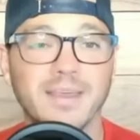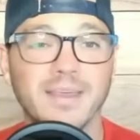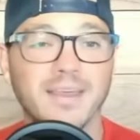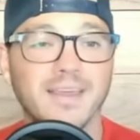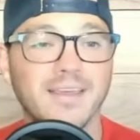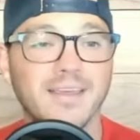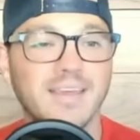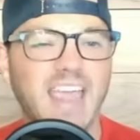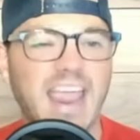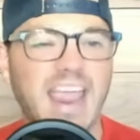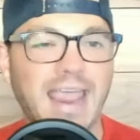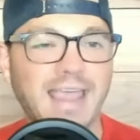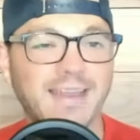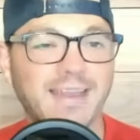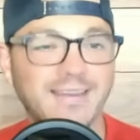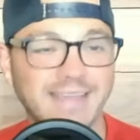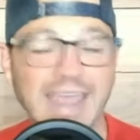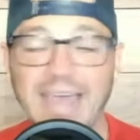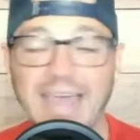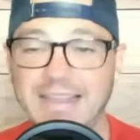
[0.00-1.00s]
And
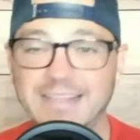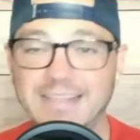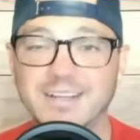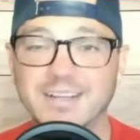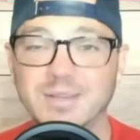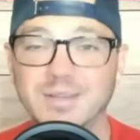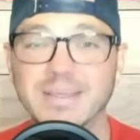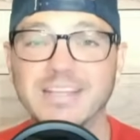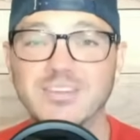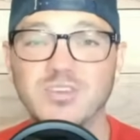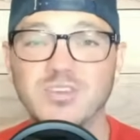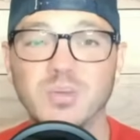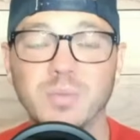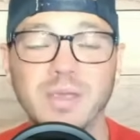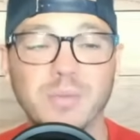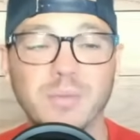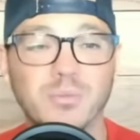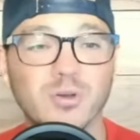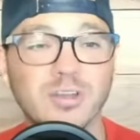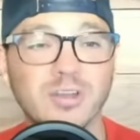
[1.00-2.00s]
yeah, that's going to lead to you
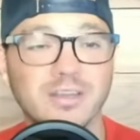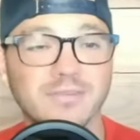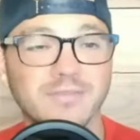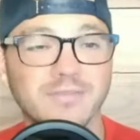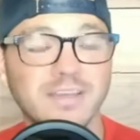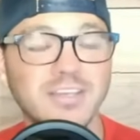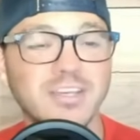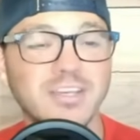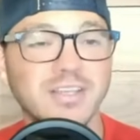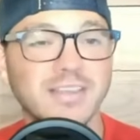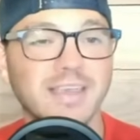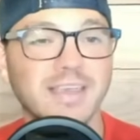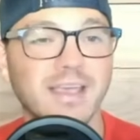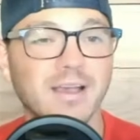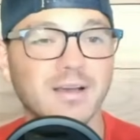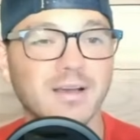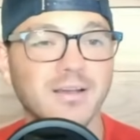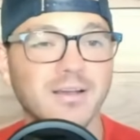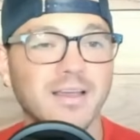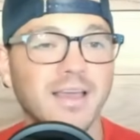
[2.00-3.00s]
being pretty efficient
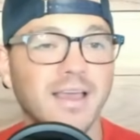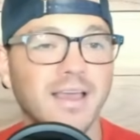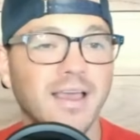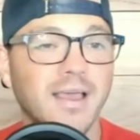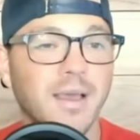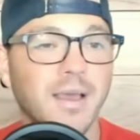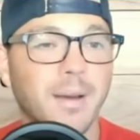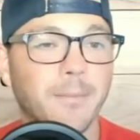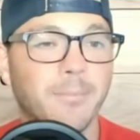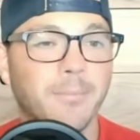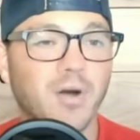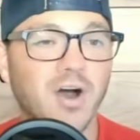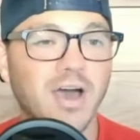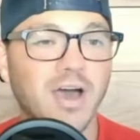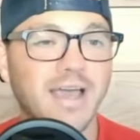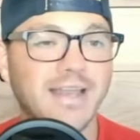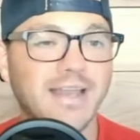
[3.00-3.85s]
there. But,